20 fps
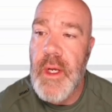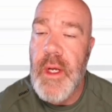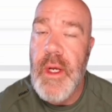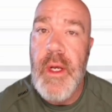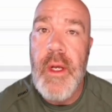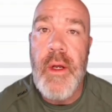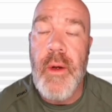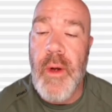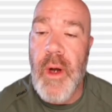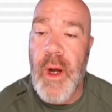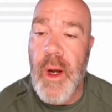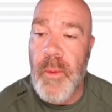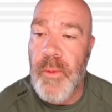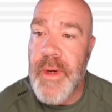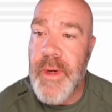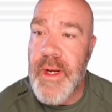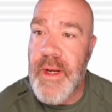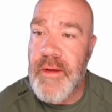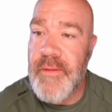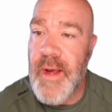
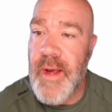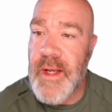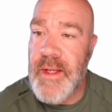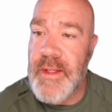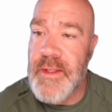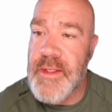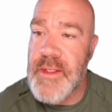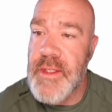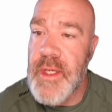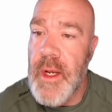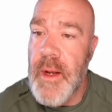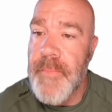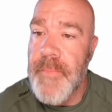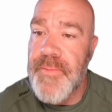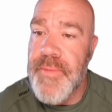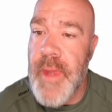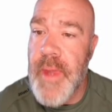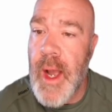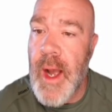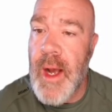read events.
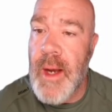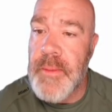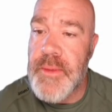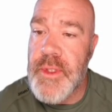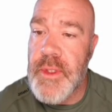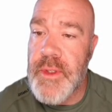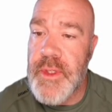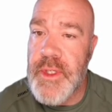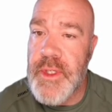So just